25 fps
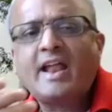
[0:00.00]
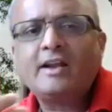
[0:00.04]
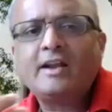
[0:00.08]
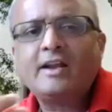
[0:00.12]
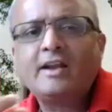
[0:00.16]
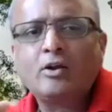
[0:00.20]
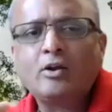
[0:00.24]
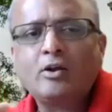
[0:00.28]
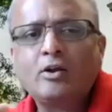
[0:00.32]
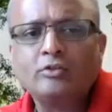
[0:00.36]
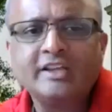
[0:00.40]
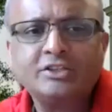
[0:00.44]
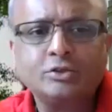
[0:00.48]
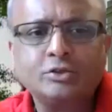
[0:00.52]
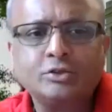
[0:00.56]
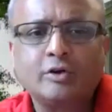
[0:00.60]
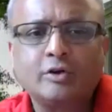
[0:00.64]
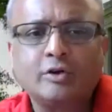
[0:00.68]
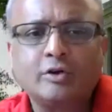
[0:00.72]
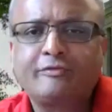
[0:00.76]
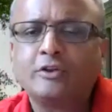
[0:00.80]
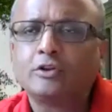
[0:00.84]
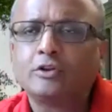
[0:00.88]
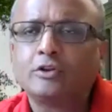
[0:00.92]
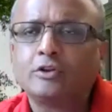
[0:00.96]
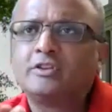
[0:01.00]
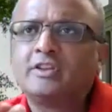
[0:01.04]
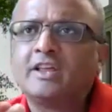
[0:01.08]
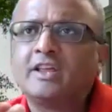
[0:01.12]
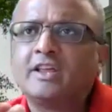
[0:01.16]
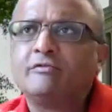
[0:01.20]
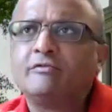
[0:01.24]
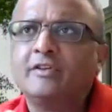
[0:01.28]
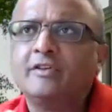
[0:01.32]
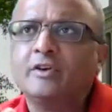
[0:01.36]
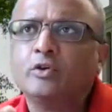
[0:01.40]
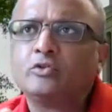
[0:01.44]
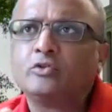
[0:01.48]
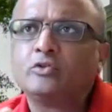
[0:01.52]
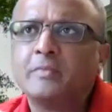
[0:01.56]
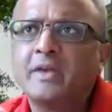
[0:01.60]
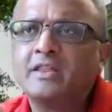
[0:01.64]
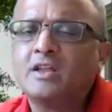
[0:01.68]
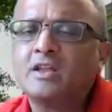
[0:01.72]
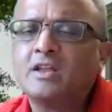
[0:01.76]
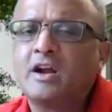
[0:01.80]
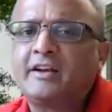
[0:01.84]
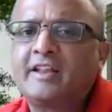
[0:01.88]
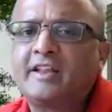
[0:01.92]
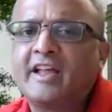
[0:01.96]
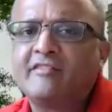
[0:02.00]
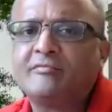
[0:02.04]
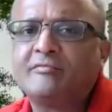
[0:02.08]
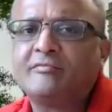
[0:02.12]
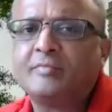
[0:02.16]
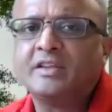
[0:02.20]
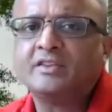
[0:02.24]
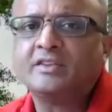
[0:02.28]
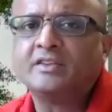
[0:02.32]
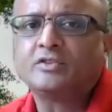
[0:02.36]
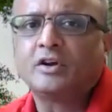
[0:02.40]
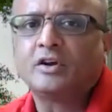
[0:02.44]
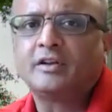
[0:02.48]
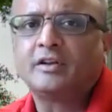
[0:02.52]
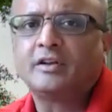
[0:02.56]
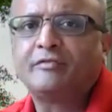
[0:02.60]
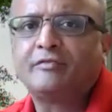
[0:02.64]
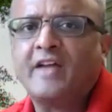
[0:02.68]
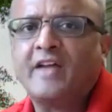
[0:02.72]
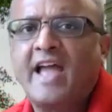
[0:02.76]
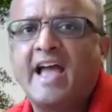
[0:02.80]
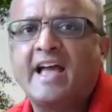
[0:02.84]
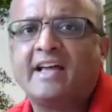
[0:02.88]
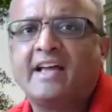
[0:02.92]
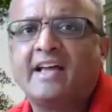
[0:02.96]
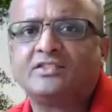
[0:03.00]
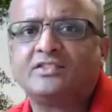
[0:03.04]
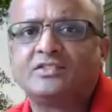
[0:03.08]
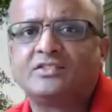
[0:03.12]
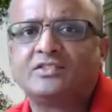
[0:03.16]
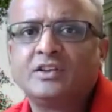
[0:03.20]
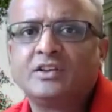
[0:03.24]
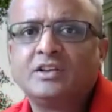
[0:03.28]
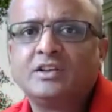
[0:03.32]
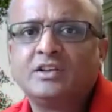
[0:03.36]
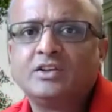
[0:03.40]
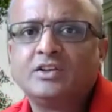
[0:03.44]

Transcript: on the issue of, their views may not have been sort of as